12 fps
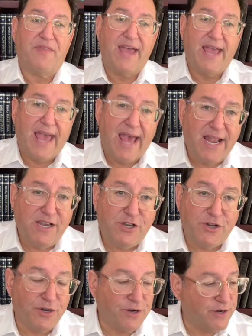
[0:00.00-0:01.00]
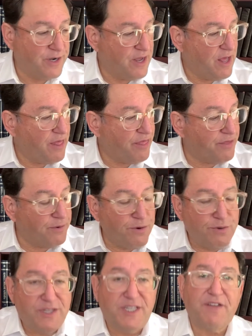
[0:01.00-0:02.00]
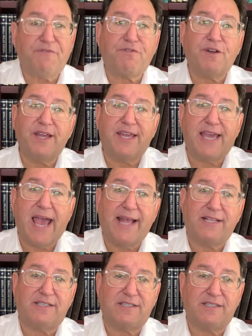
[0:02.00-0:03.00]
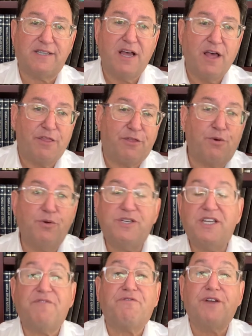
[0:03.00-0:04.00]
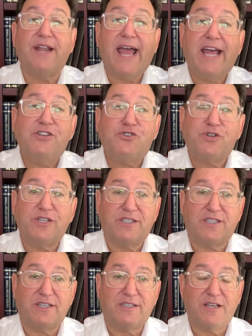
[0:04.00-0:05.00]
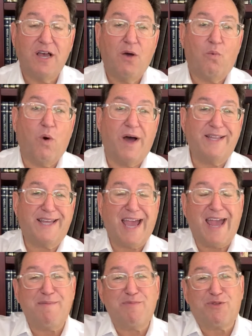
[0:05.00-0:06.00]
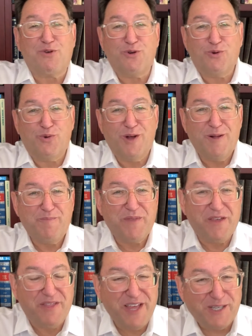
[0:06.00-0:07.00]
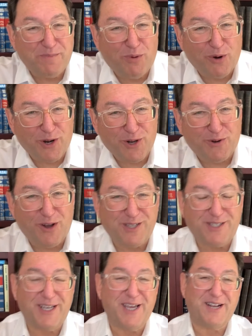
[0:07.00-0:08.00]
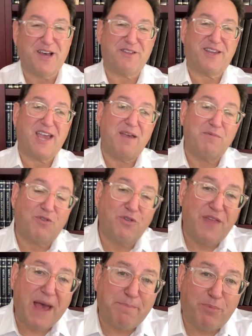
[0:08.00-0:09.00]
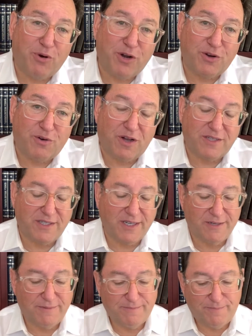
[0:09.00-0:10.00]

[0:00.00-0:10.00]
they entered through different gates, through different entrances. One came through this border crossing, another came through that border crossing.